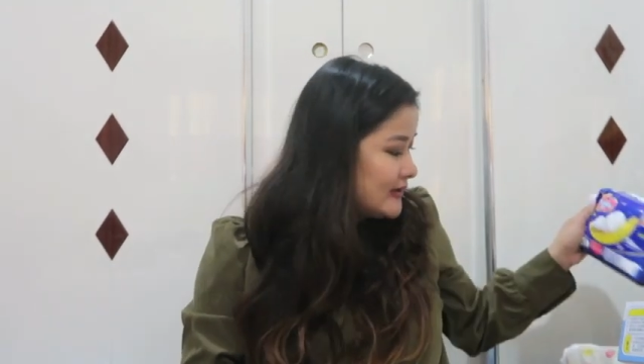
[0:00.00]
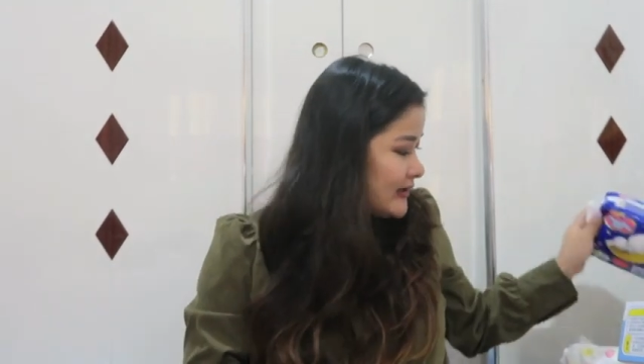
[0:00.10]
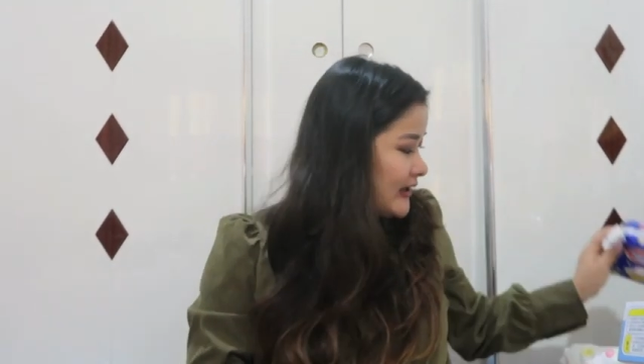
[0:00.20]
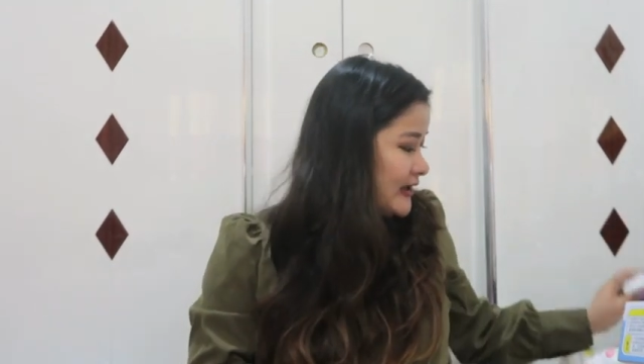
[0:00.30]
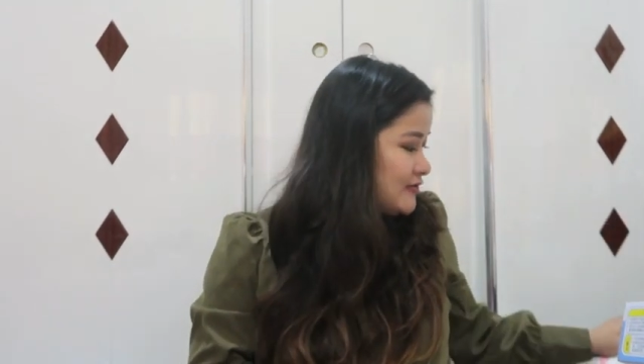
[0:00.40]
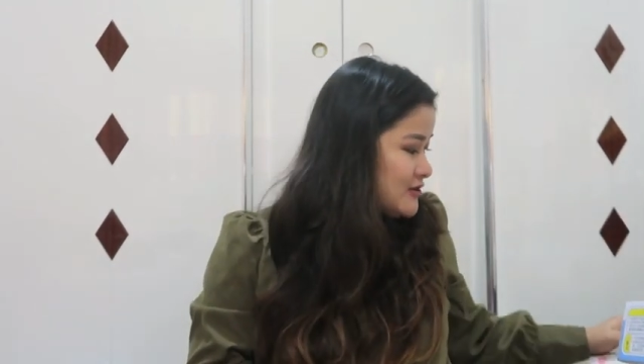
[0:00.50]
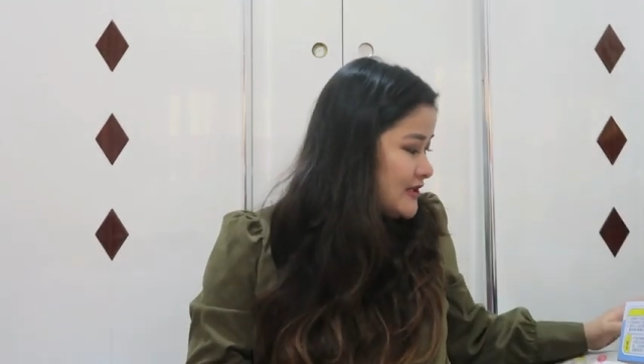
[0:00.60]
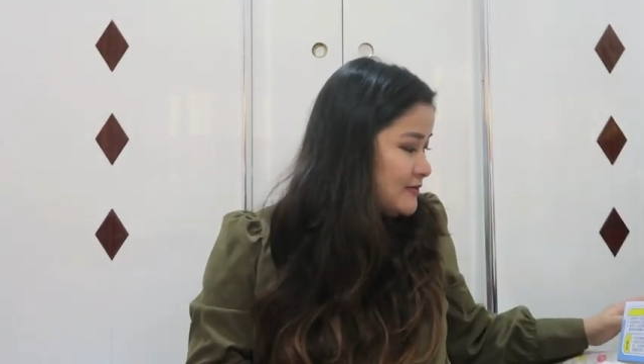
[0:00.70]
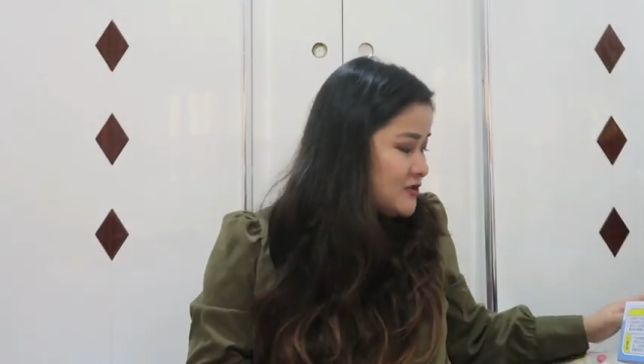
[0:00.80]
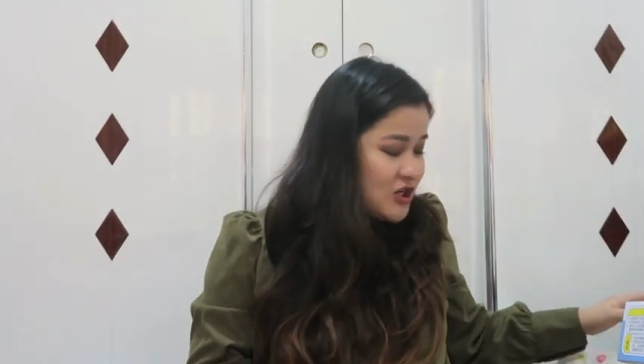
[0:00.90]
yeah i'll have to
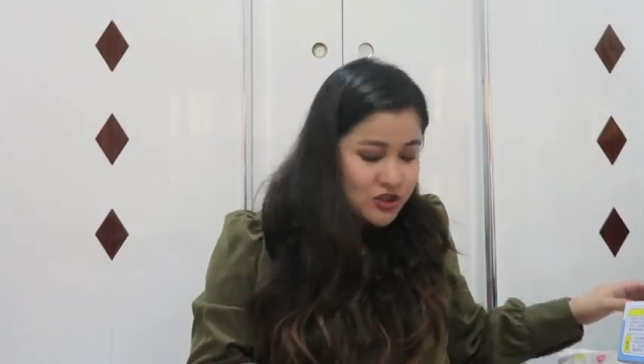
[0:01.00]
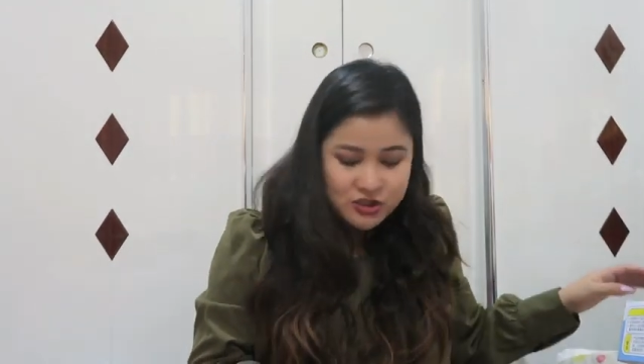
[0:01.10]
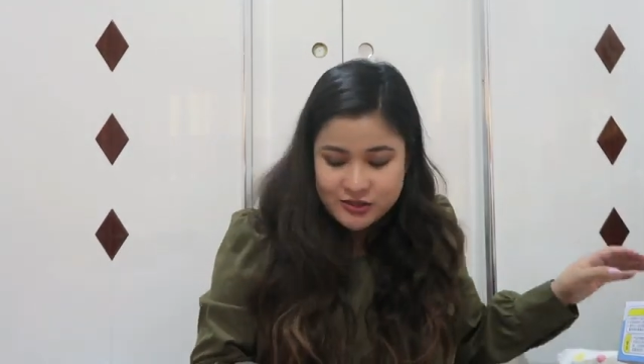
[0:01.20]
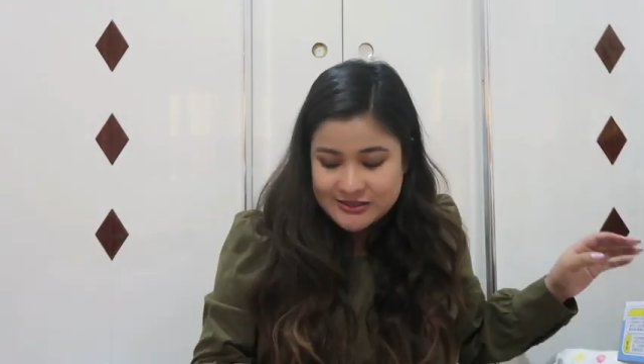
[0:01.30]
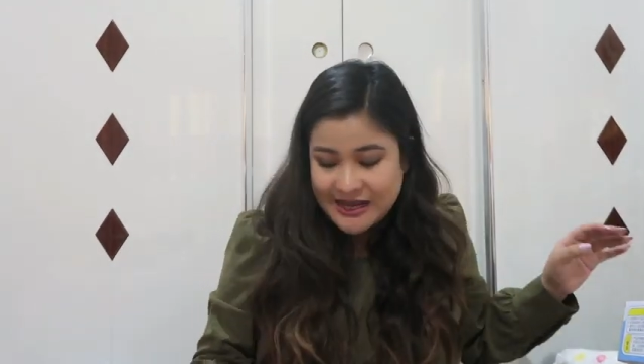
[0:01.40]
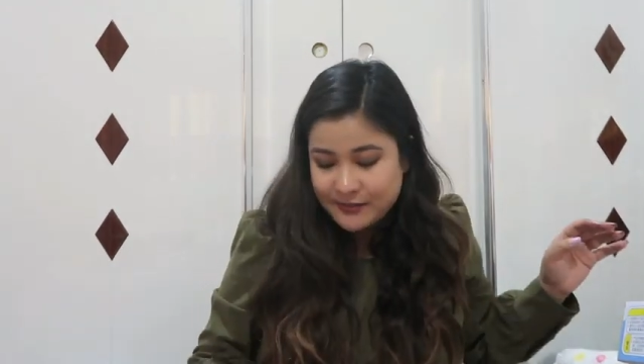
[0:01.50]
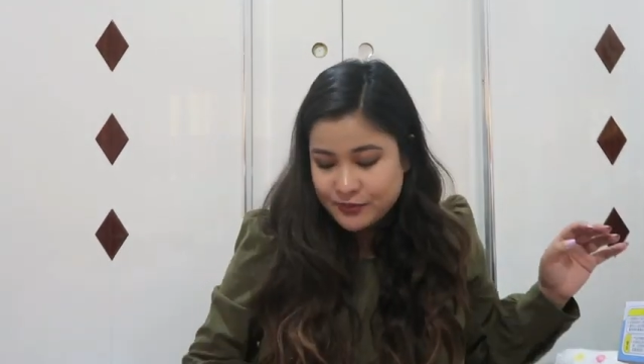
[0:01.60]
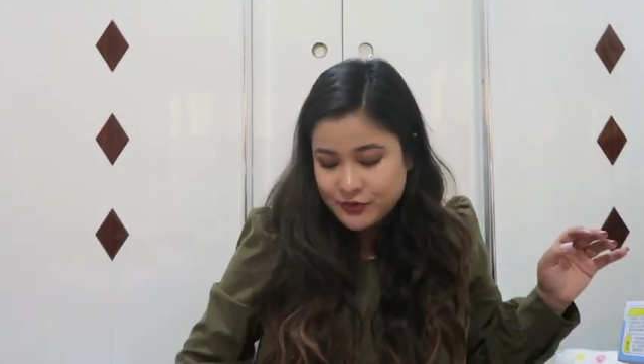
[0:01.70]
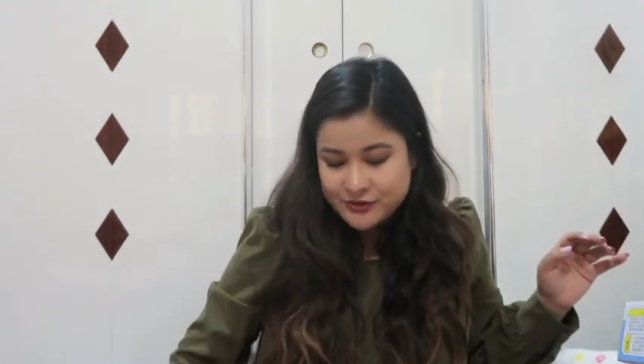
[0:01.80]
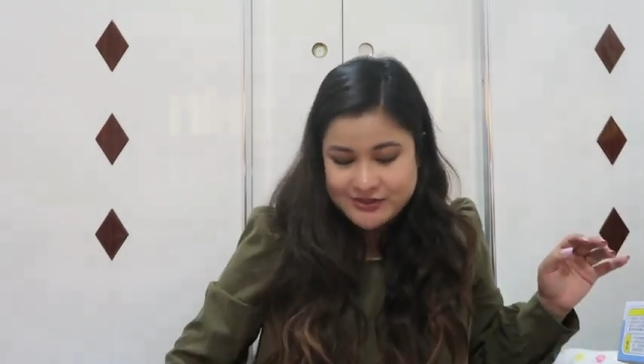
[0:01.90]
keep changing her
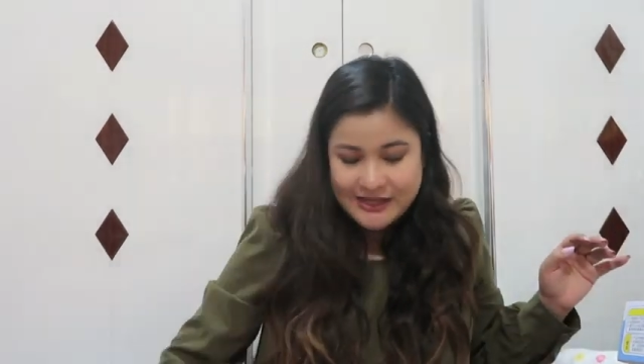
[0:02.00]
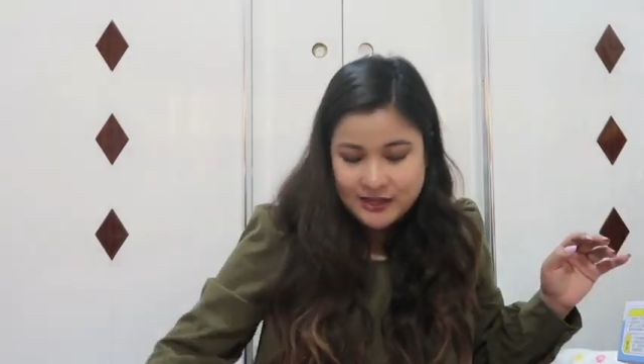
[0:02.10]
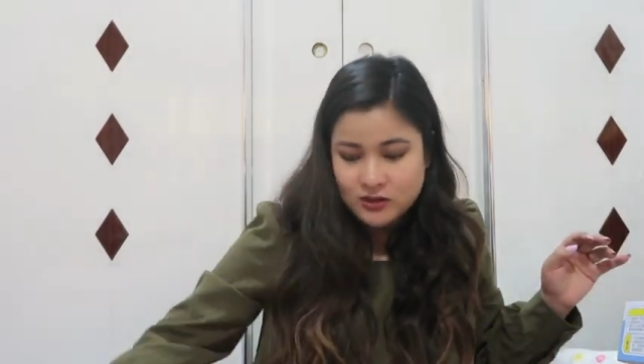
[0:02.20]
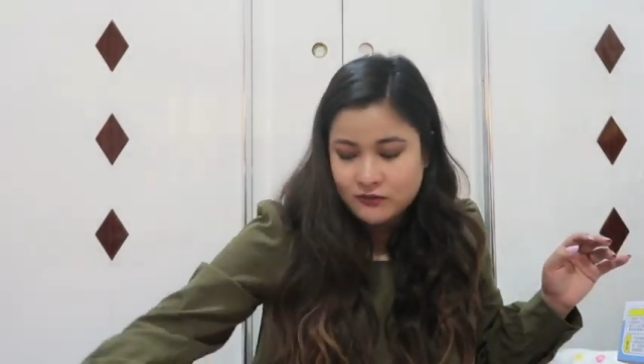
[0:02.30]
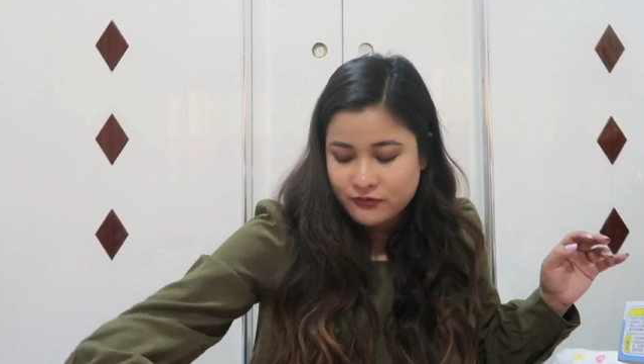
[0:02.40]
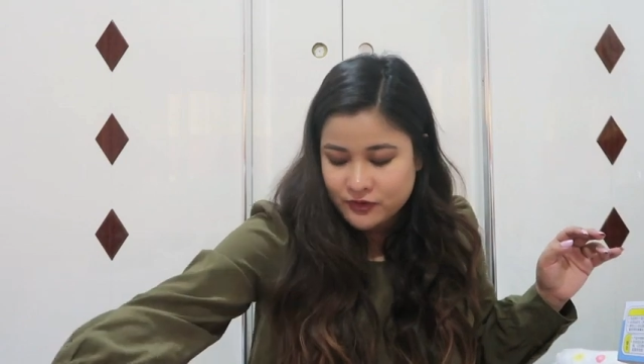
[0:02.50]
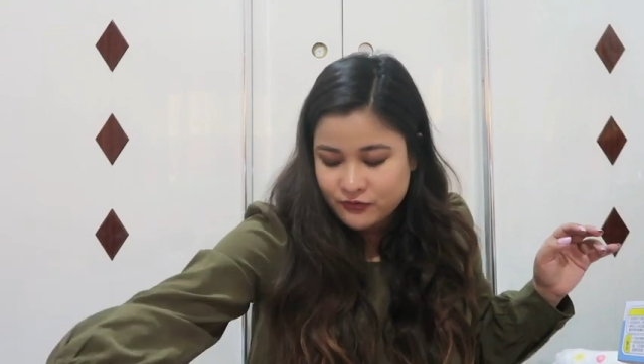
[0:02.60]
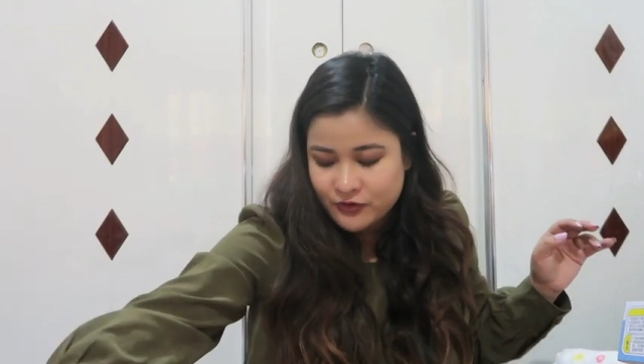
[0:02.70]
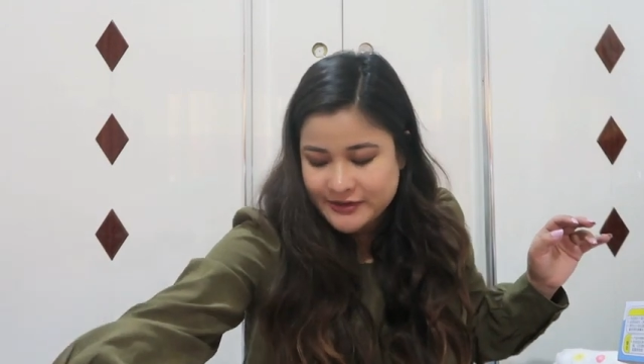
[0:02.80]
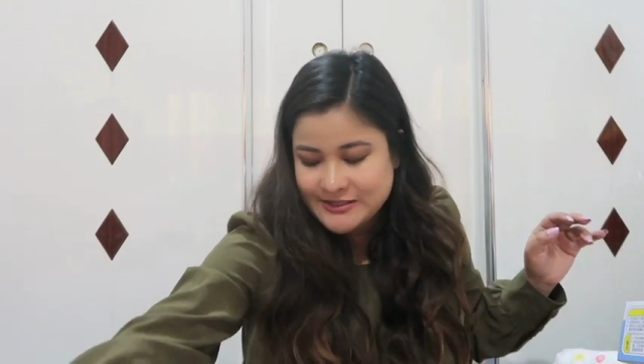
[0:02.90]
diapers like for the
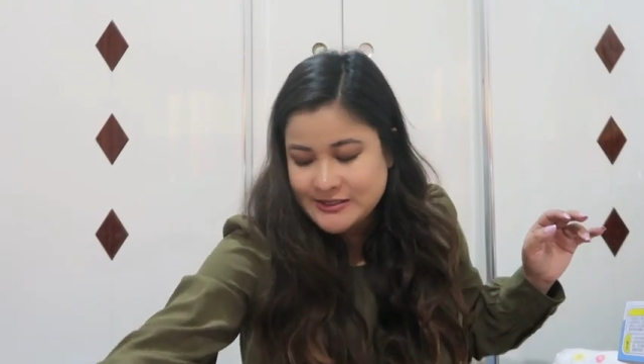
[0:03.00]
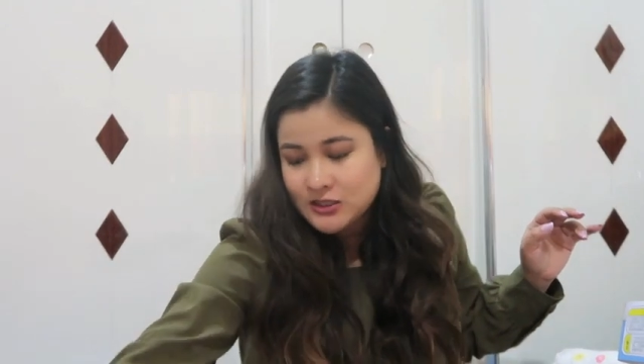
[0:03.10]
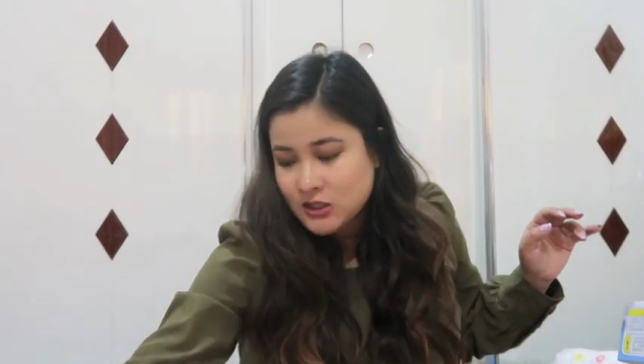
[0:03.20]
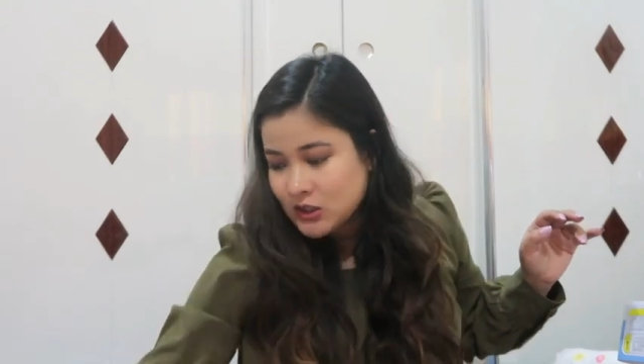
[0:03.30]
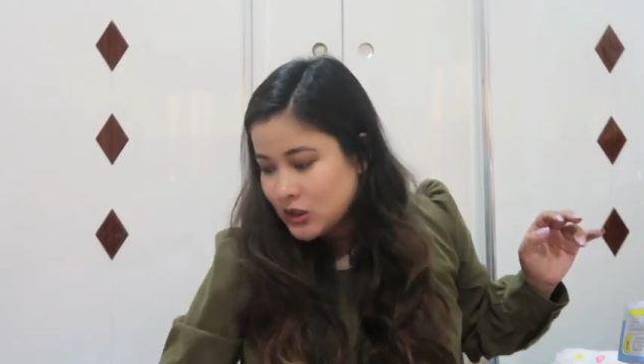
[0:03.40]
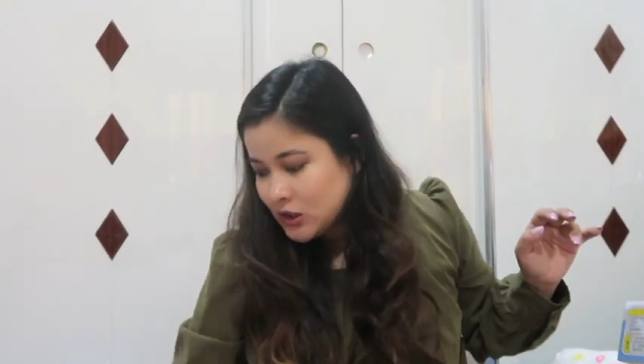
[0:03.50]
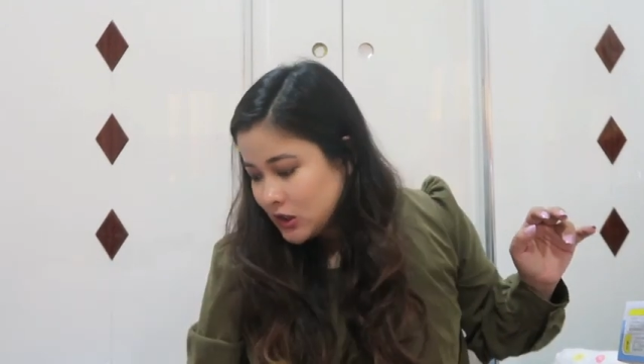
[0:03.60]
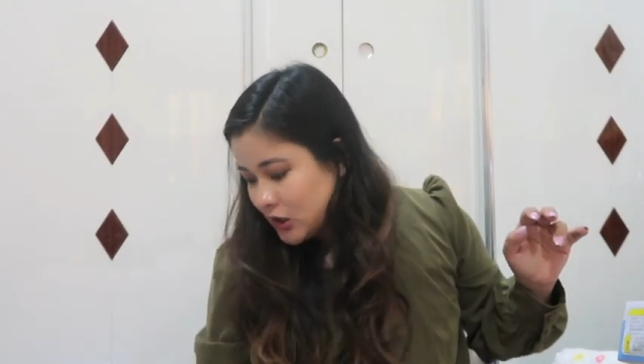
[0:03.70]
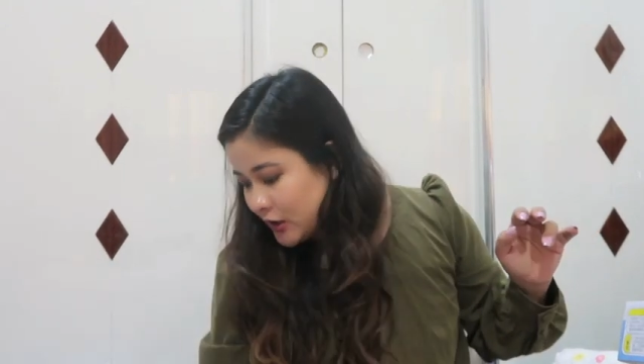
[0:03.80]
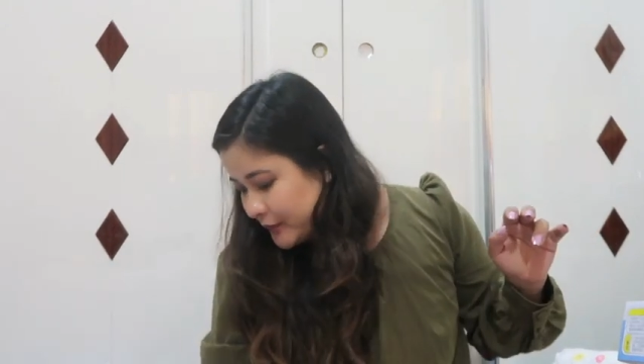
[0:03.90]
first
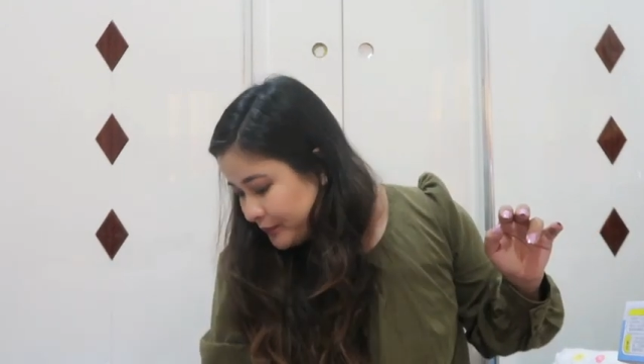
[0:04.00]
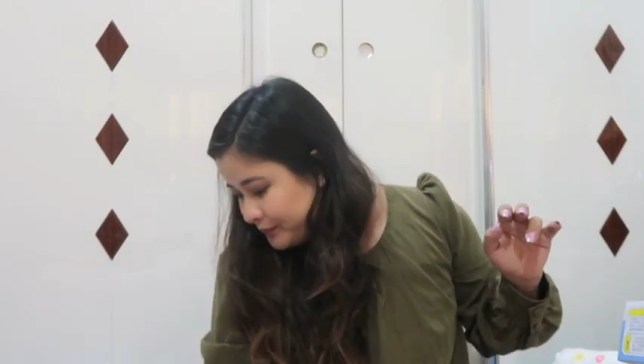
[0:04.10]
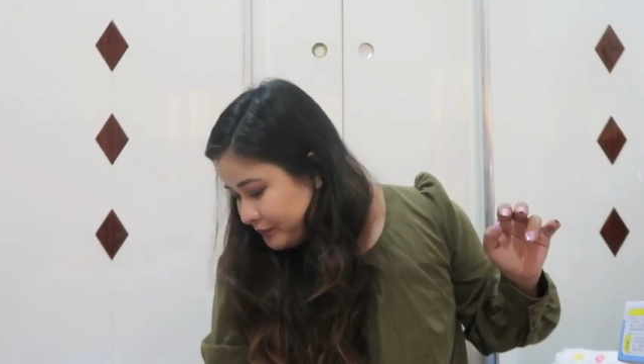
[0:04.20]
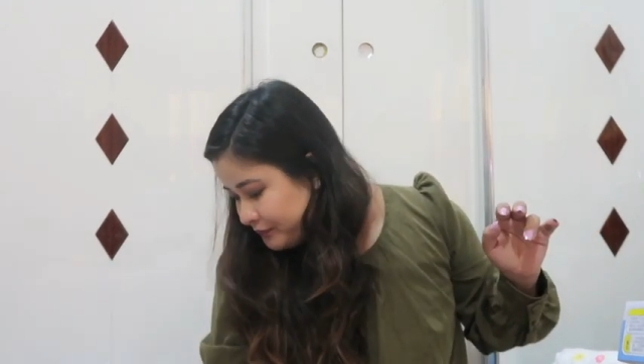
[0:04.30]
um